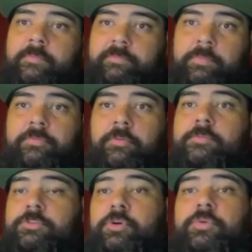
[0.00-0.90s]

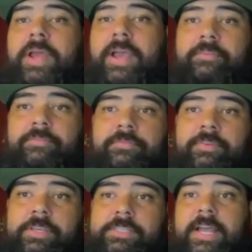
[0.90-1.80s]
performers don't have,
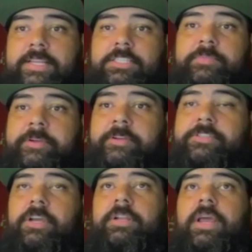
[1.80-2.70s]
is that
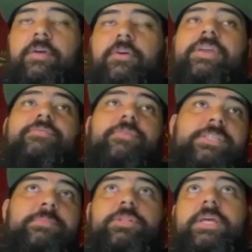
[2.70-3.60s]
experience on. Okay, for
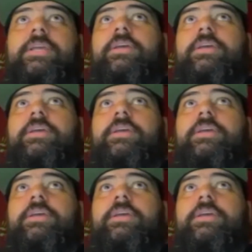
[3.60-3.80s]
example, like